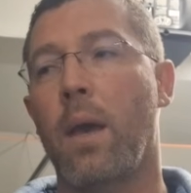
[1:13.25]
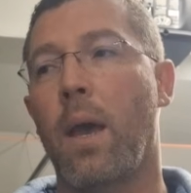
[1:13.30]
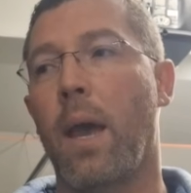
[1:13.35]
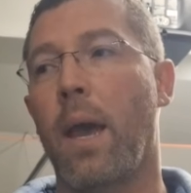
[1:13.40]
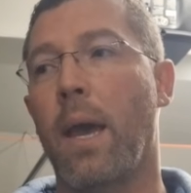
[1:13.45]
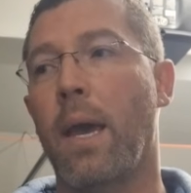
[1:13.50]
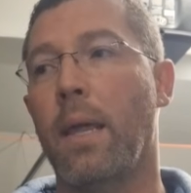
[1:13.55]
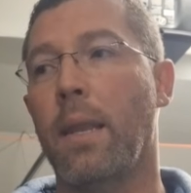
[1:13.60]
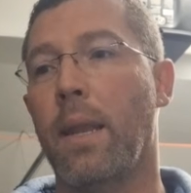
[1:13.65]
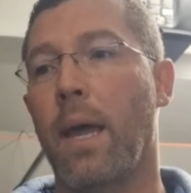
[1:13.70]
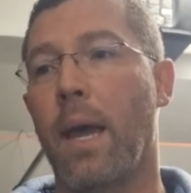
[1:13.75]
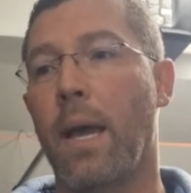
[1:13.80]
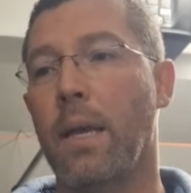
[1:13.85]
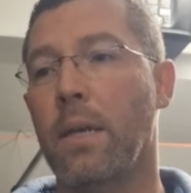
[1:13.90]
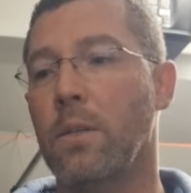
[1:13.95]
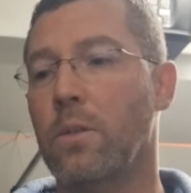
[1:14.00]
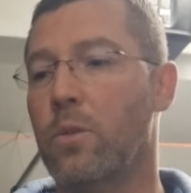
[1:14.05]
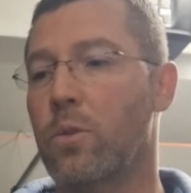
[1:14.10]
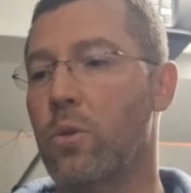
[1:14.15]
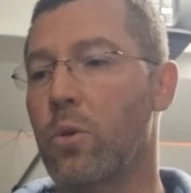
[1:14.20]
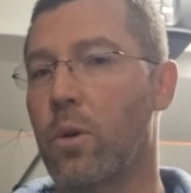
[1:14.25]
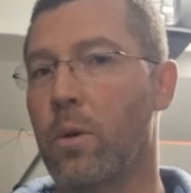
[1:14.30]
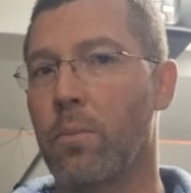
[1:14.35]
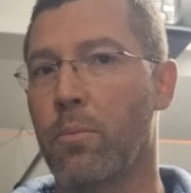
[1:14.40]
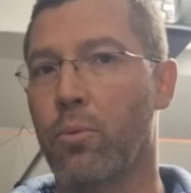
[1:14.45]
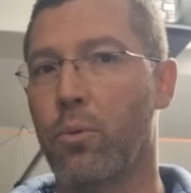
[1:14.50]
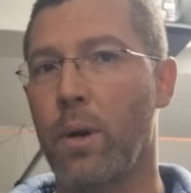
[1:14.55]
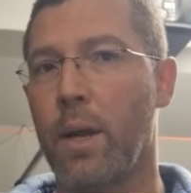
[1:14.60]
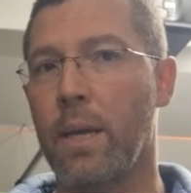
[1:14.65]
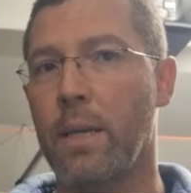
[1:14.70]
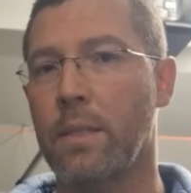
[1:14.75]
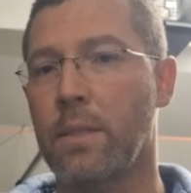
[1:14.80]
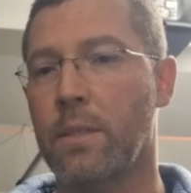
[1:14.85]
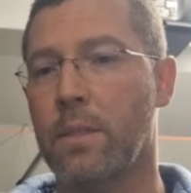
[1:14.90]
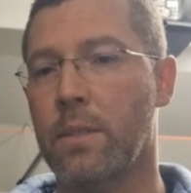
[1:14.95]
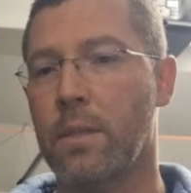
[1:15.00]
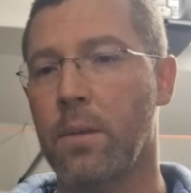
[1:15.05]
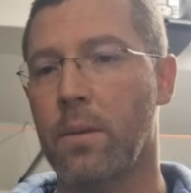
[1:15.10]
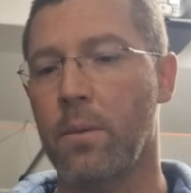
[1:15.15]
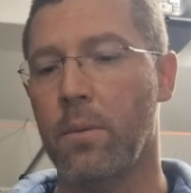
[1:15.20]
And as you
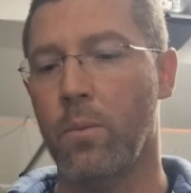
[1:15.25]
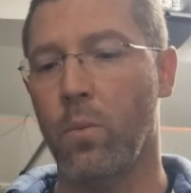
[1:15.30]
compress